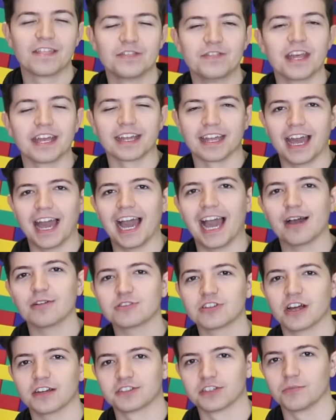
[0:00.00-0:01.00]
Nick, how
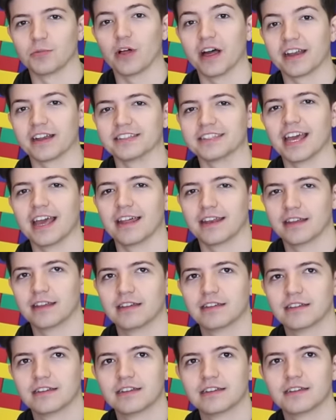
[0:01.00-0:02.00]
touchable out of 10?
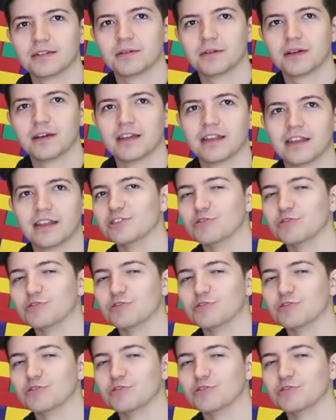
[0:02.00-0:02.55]
10.